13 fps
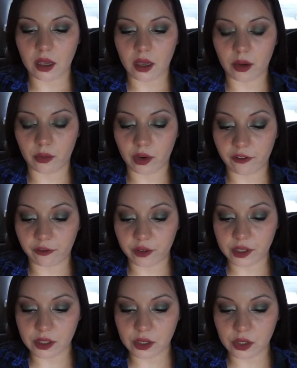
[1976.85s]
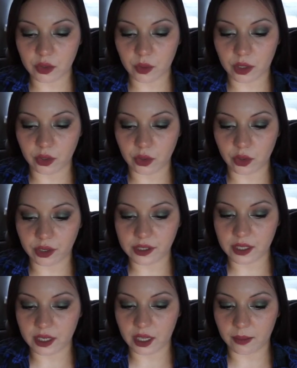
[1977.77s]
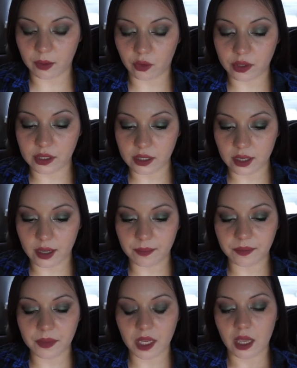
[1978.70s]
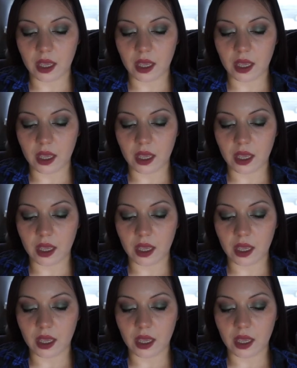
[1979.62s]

a reference to a New York City immigrant slum,